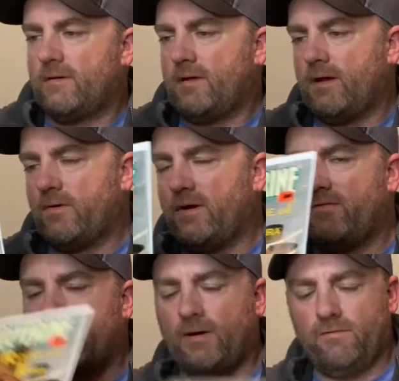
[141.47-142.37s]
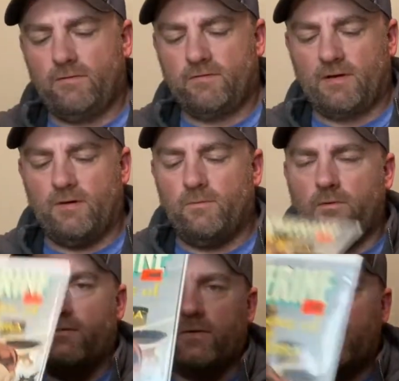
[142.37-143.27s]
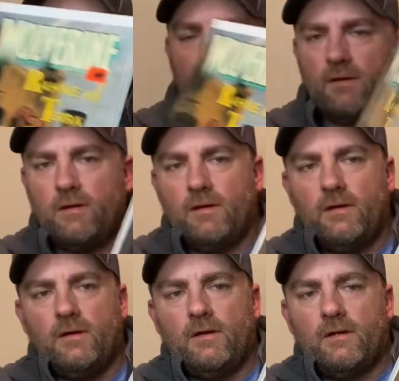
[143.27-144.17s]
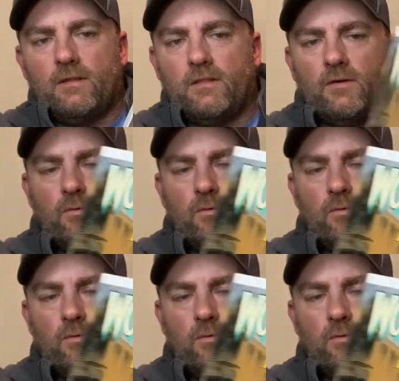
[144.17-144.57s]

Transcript: kind of graphic novels. Got Wolverine, The